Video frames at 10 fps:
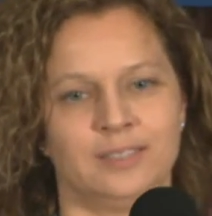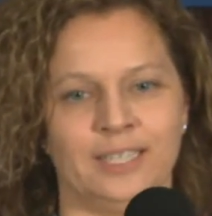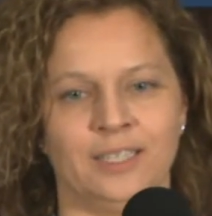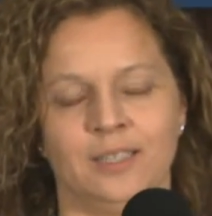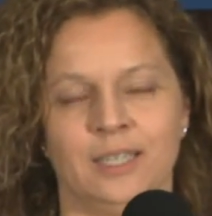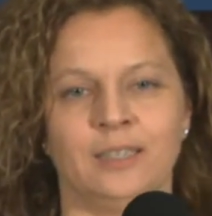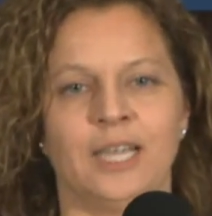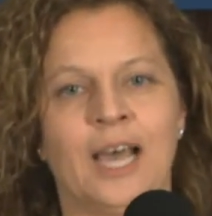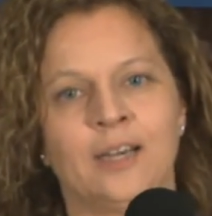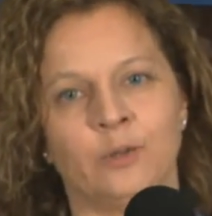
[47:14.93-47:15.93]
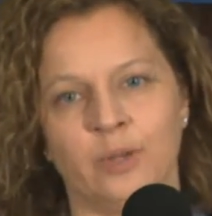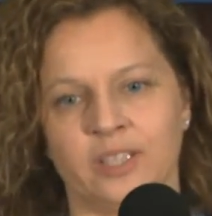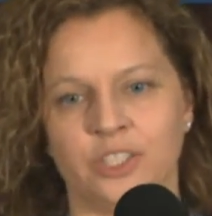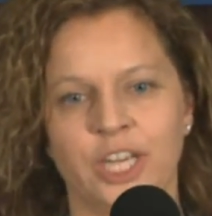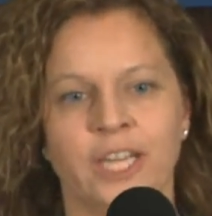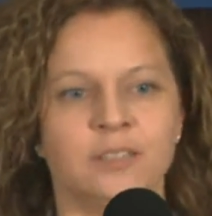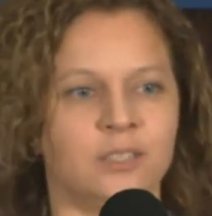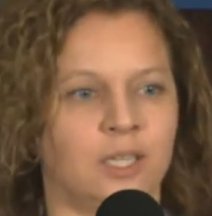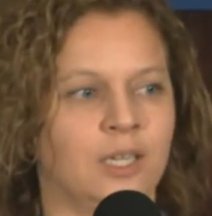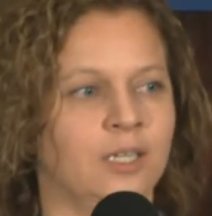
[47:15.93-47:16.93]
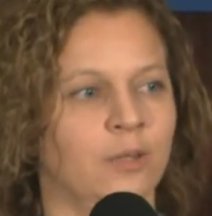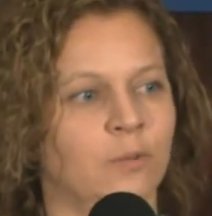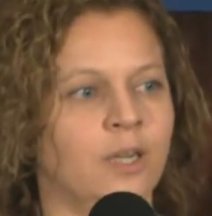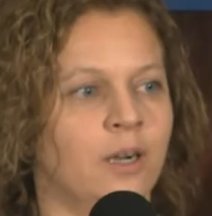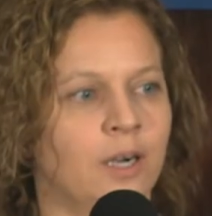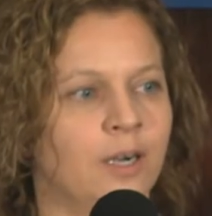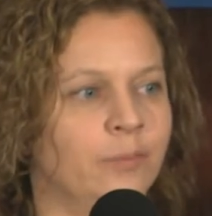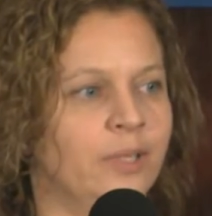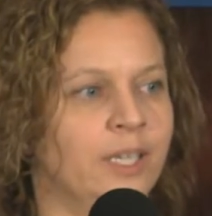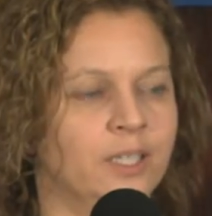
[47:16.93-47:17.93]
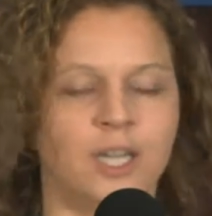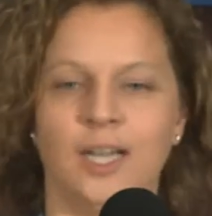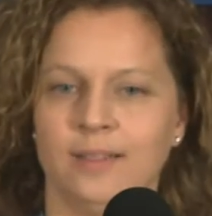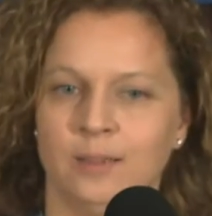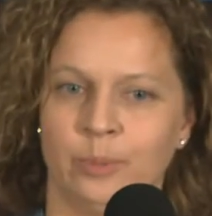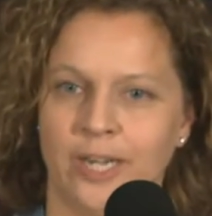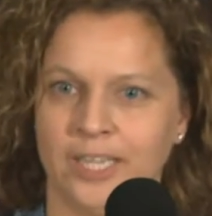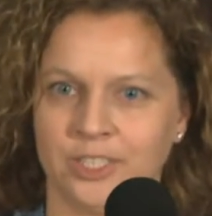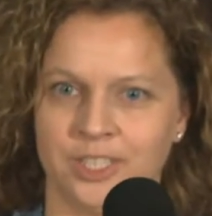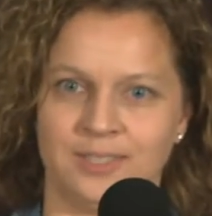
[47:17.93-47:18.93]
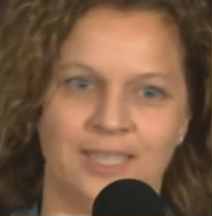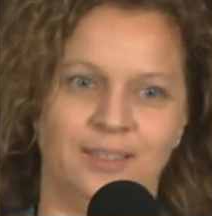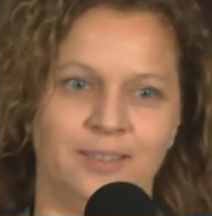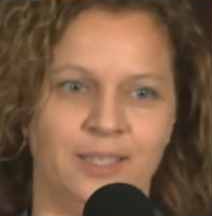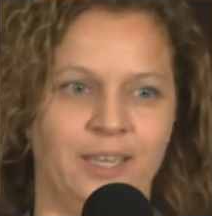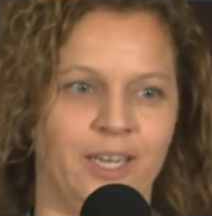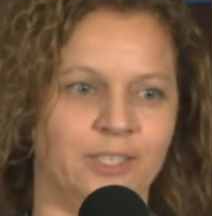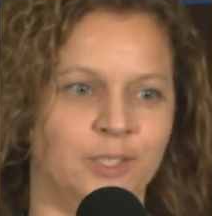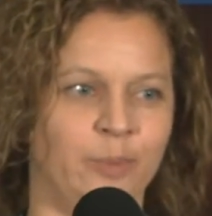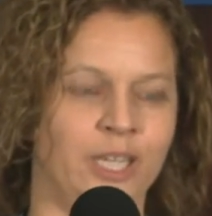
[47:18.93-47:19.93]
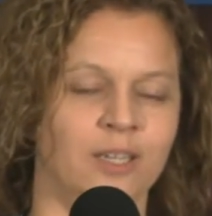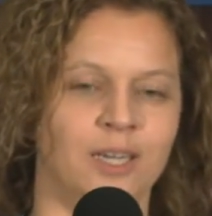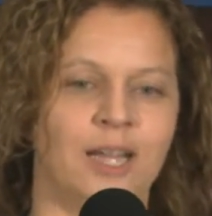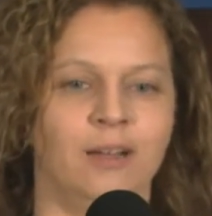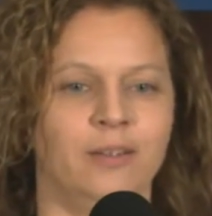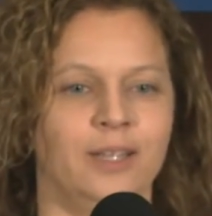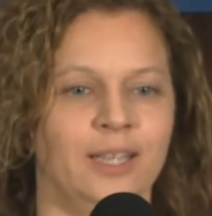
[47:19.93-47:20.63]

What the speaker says: in a ladder with a chainsaw in one arm and cut the branches out that needed to be cut out.